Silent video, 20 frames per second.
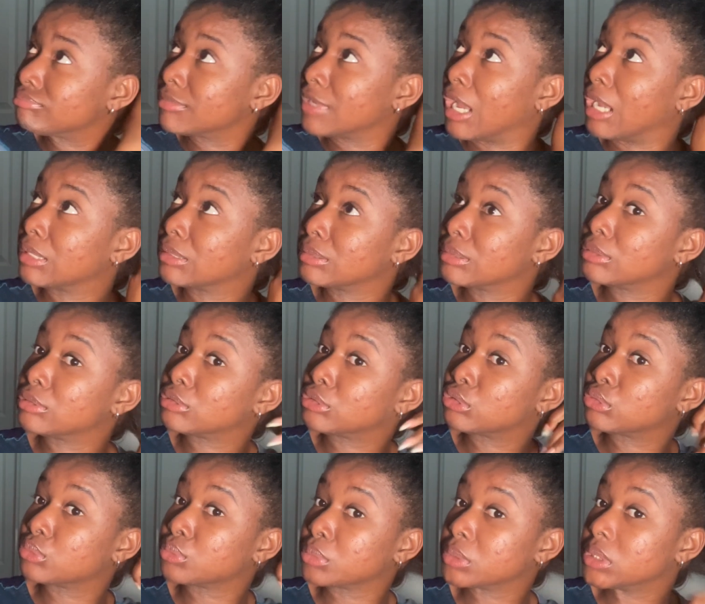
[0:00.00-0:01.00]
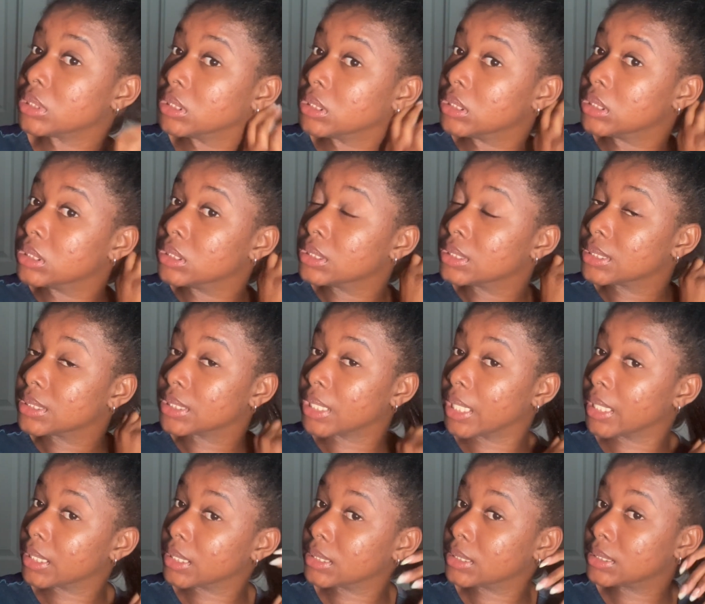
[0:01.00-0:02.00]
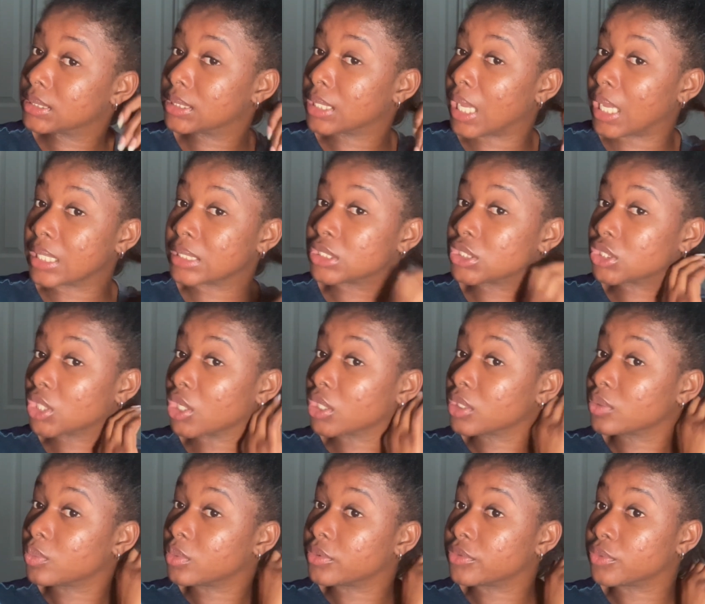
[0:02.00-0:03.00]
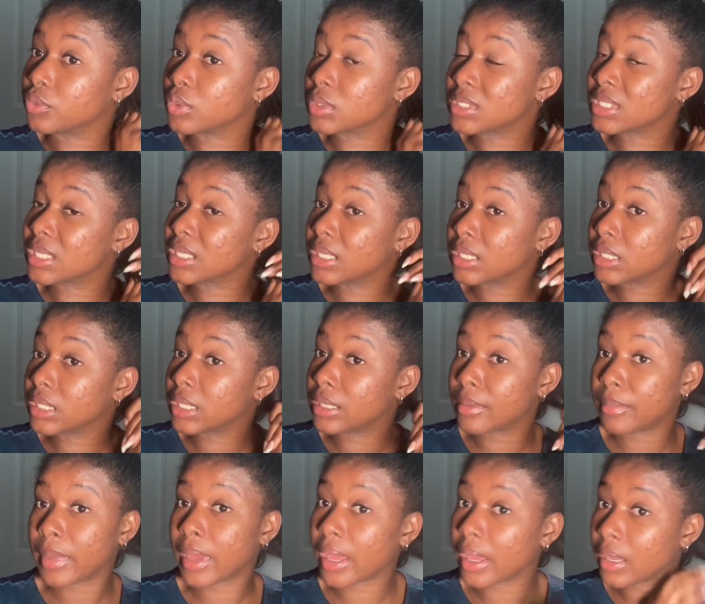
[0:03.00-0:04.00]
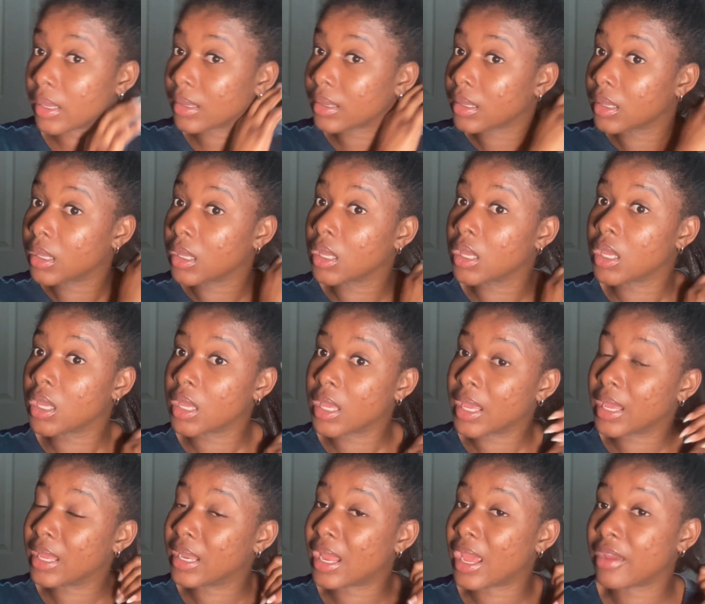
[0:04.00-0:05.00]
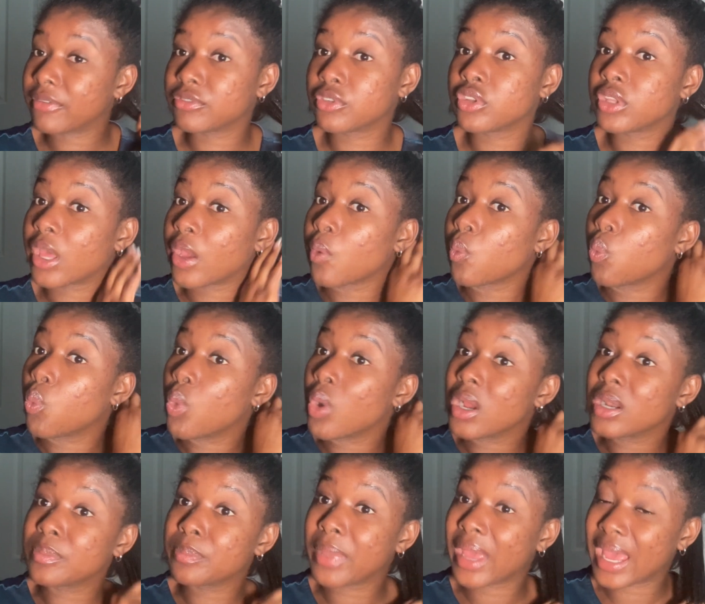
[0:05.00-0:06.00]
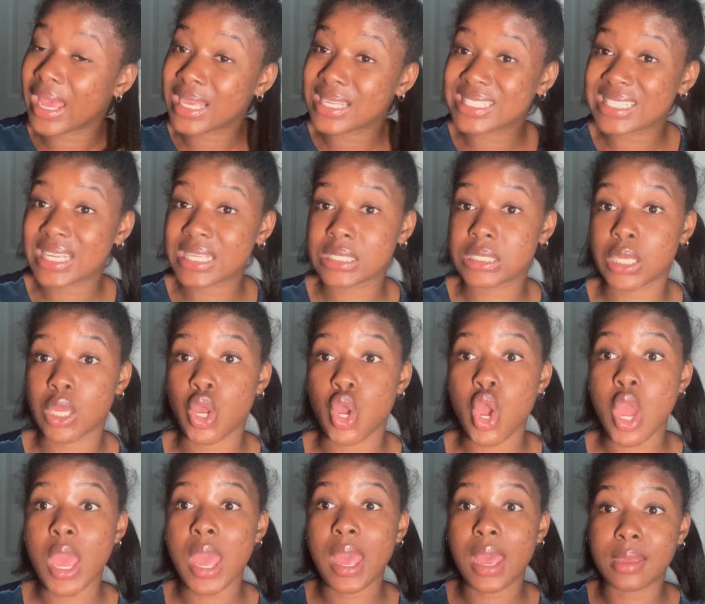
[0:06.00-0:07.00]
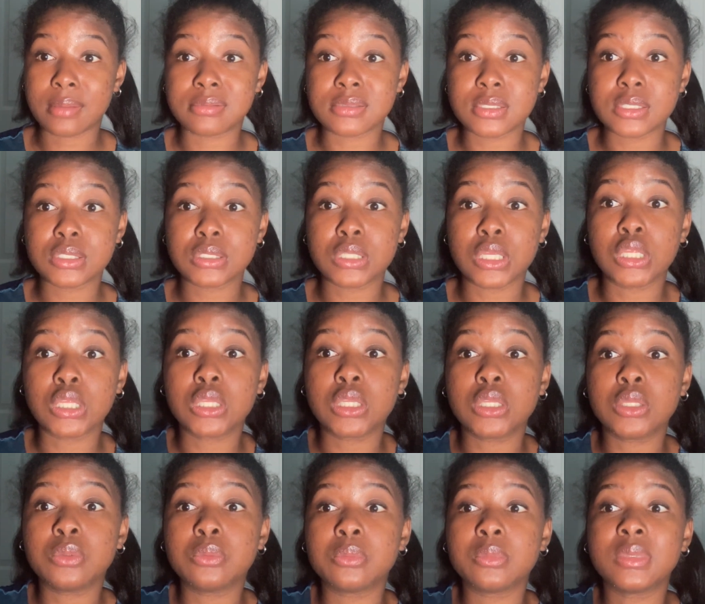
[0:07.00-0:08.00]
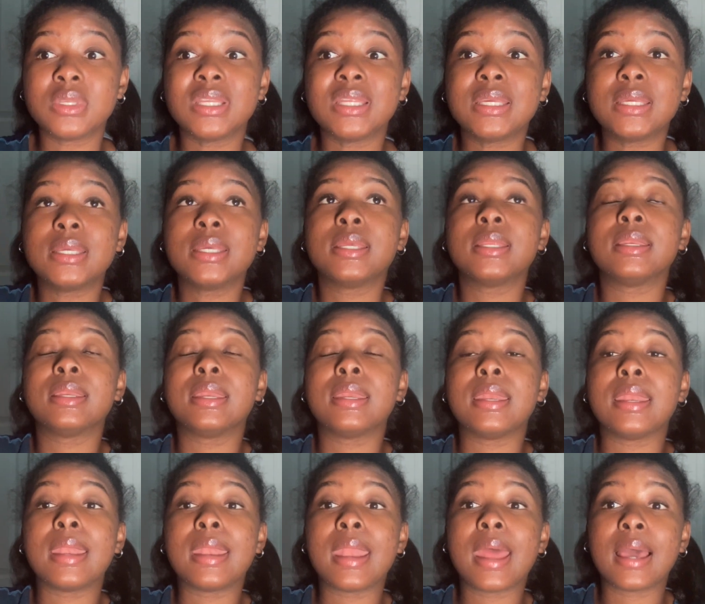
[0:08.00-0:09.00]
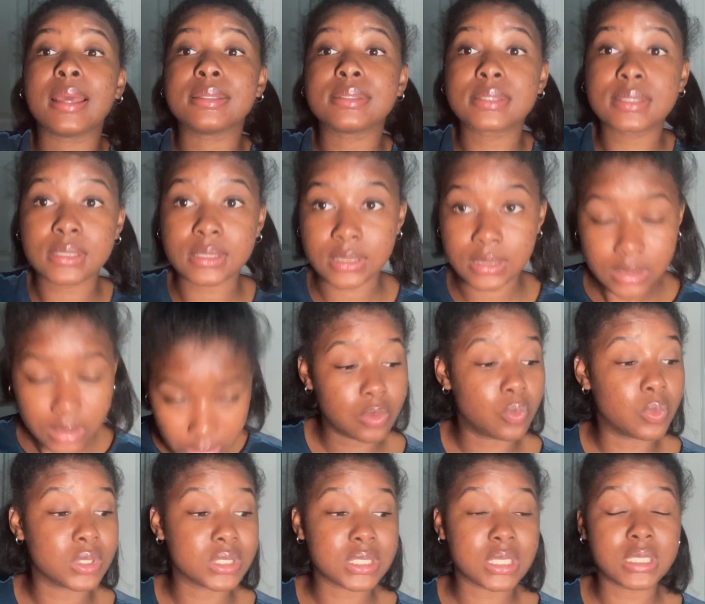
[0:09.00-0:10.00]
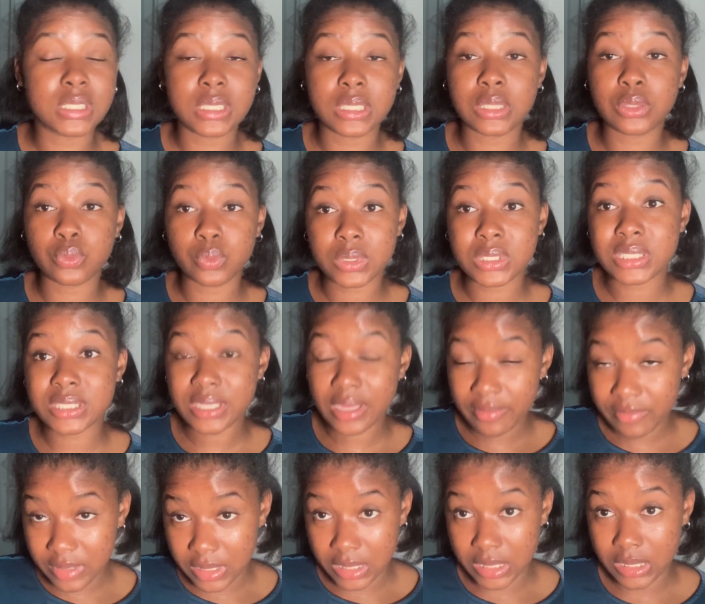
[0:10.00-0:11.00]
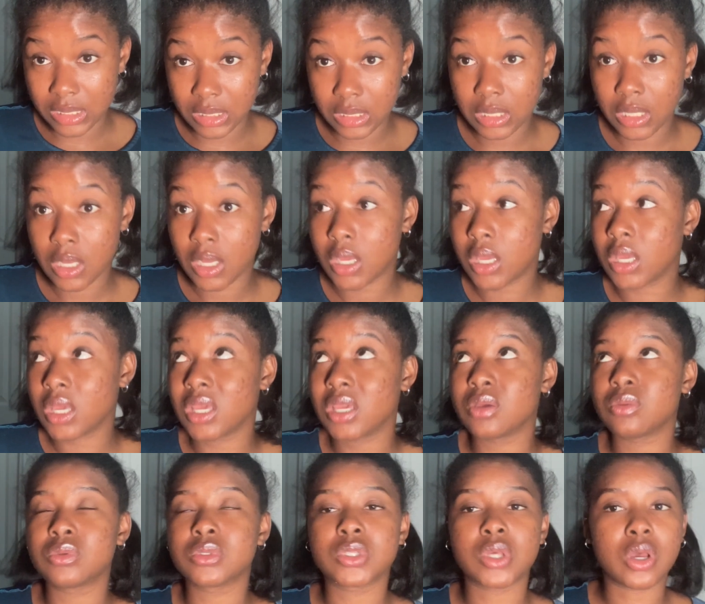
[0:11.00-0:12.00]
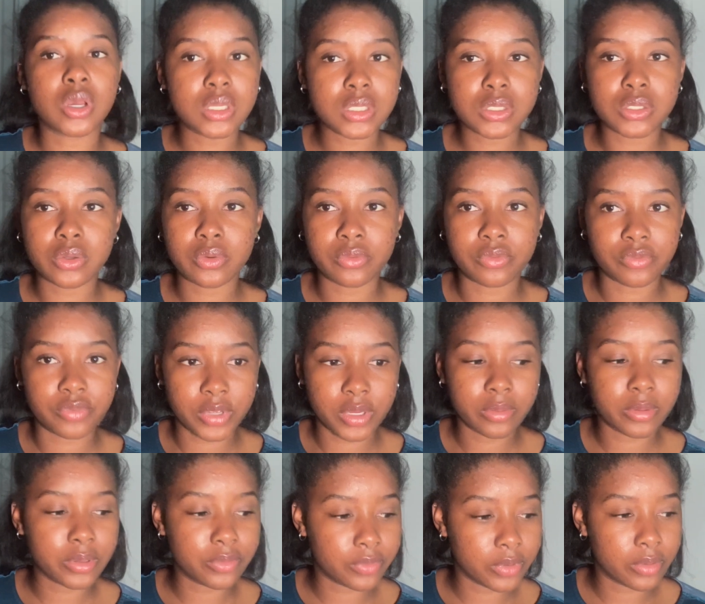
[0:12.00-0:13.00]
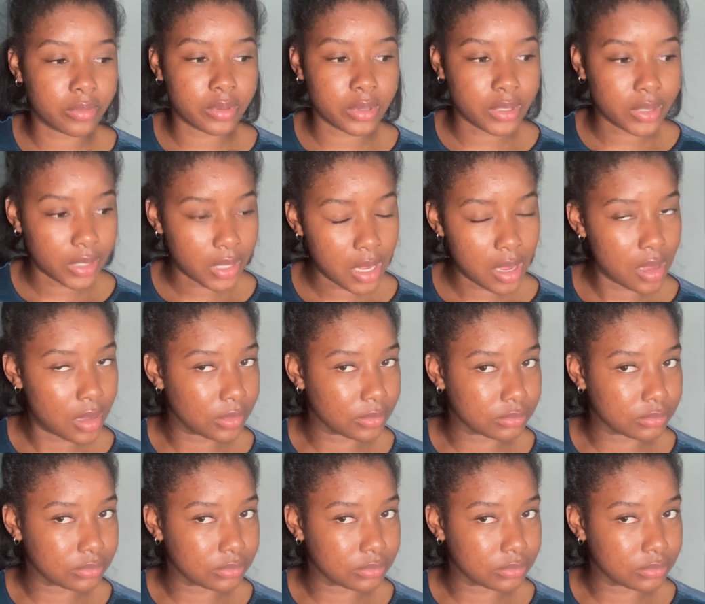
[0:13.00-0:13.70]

Out of those 3 settings, I started with 410 in the back, and after that one pass, I said absolutely not. Once I did 370, it was also very, very hot.